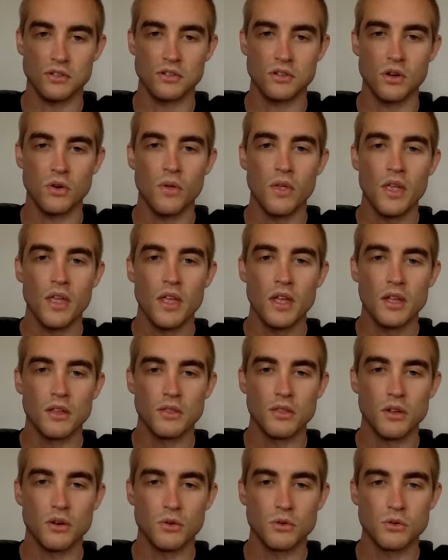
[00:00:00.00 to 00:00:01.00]
So
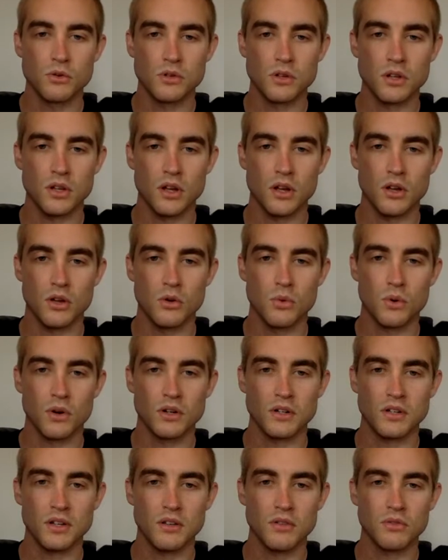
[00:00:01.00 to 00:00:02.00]
those who are
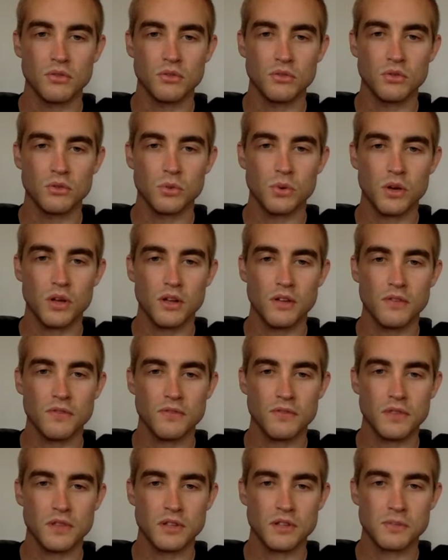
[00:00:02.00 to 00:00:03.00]
10 through 12,
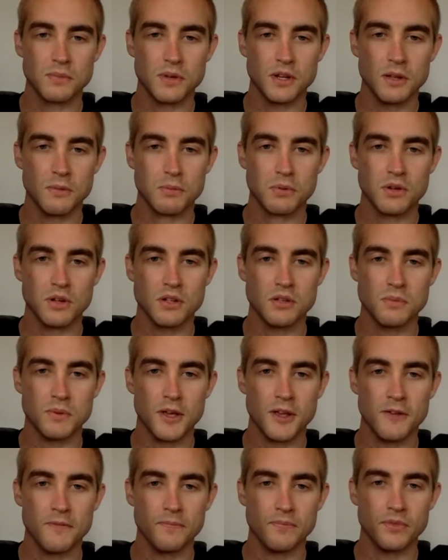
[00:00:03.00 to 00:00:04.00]
this many
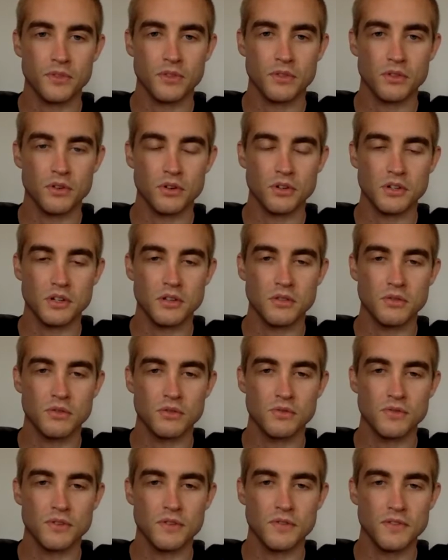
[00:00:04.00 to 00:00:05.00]
participate. 13 through
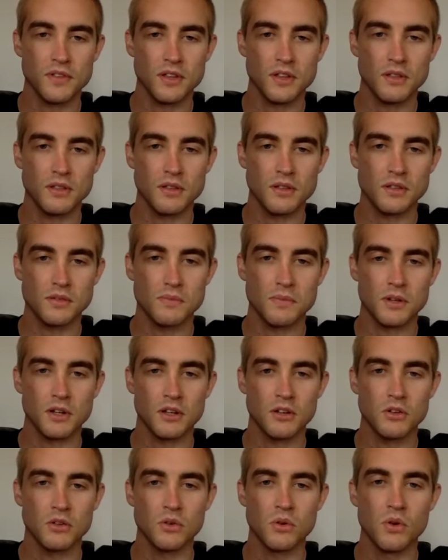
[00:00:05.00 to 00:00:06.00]
15, this
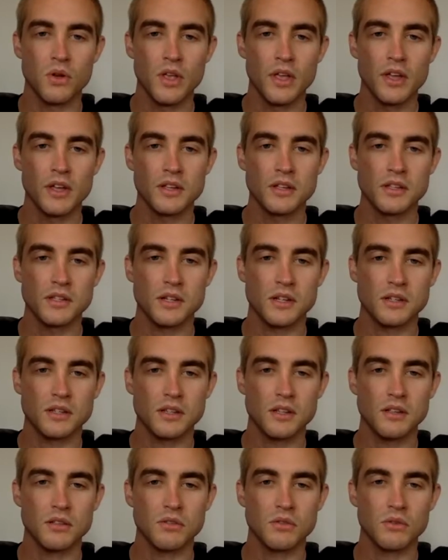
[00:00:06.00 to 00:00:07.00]
many do.
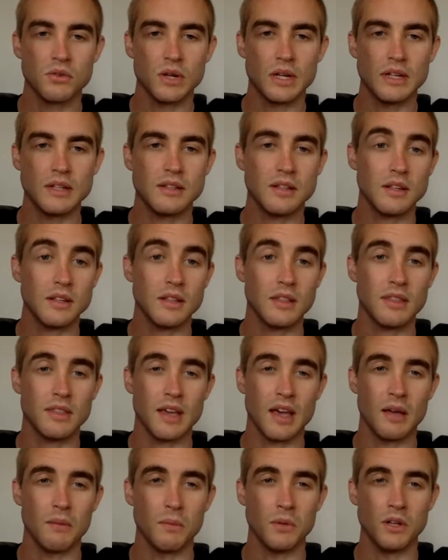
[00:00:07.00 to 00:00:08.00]
16 through 18,
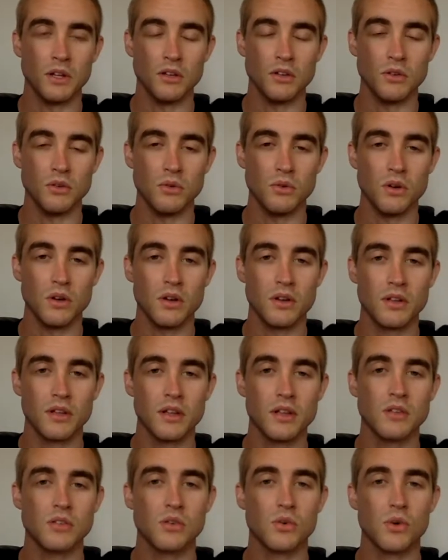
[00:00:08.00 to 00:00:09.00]
that many do.
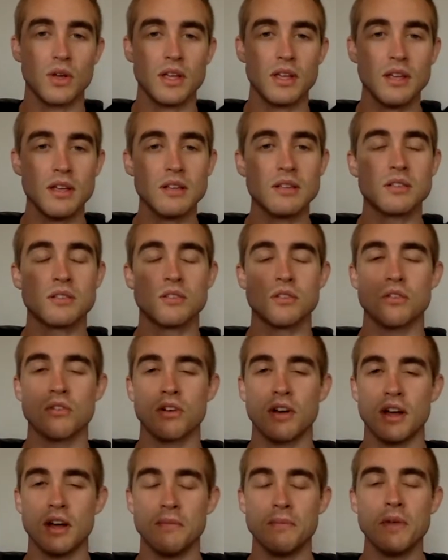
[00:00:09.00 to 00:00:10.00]
Okay, so a
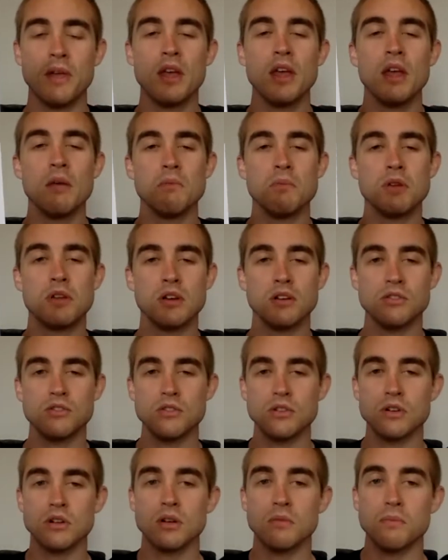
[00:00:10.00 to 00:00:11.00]
histogram, because
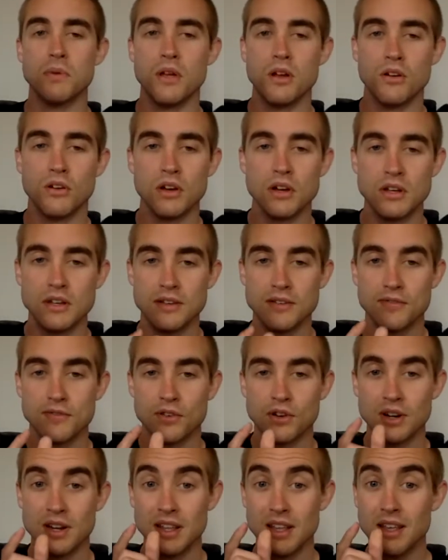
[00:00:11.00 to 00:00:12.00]
you're comparing
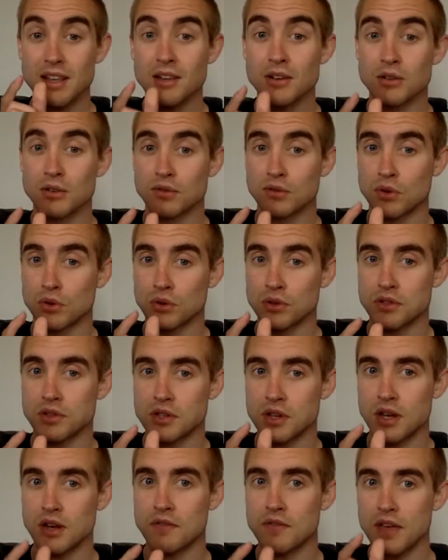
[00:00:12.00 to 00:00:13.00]
different
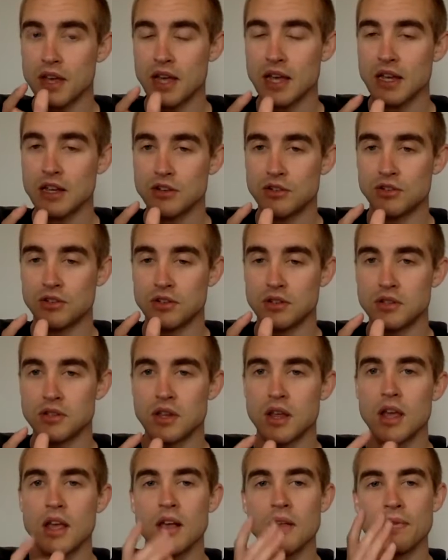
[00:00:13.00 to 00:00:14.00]
intervals of
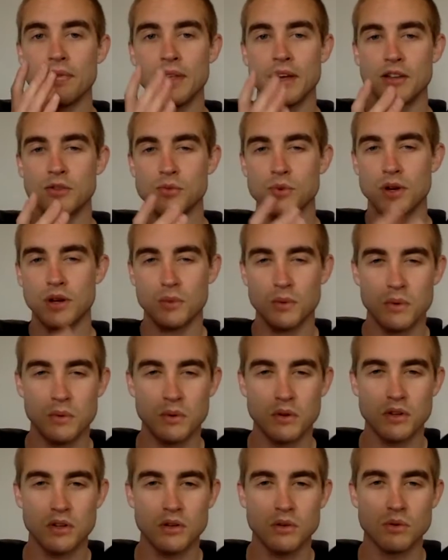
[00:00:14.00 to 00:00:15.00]
ages, that's why we
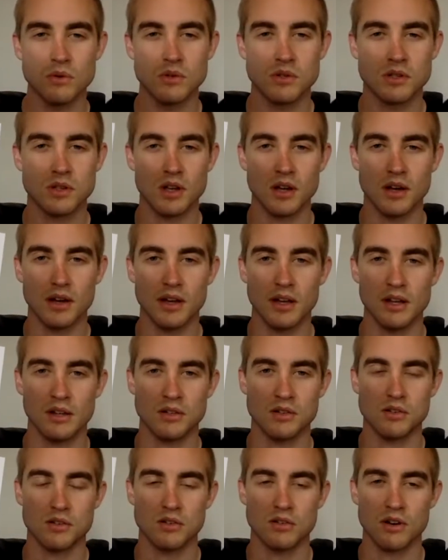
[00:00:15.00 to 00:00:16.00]
would use a
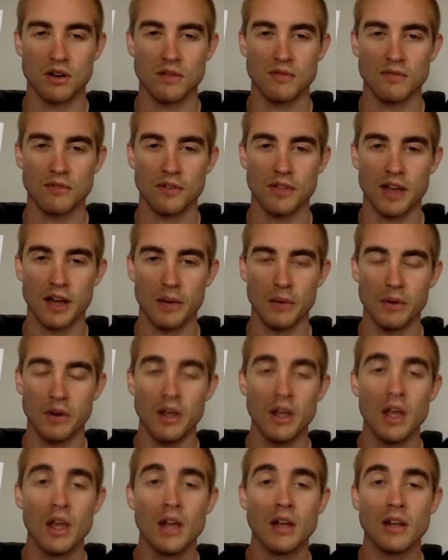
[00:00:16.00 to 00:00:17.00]
histogram for that one.
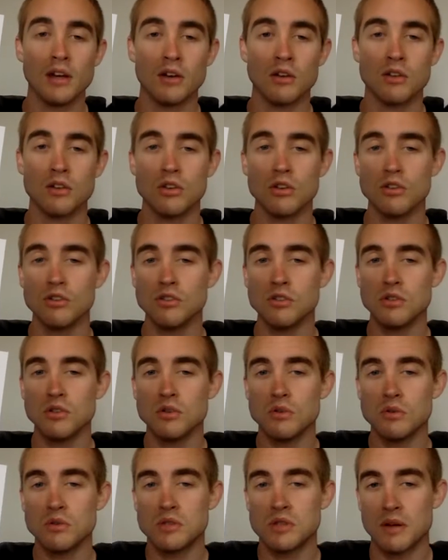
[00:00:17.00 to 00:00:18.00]
Now, could you
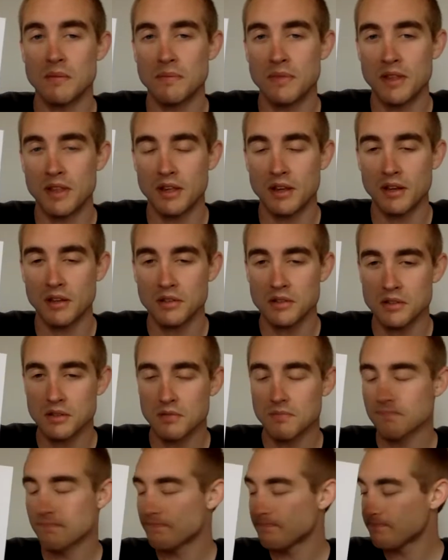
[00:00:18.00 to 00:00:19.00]
use something
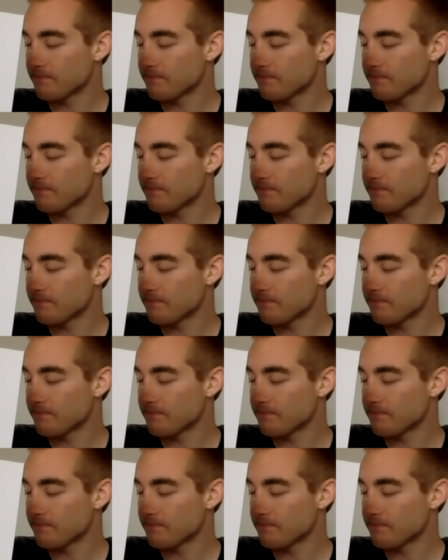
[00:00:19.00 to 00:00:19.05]
else?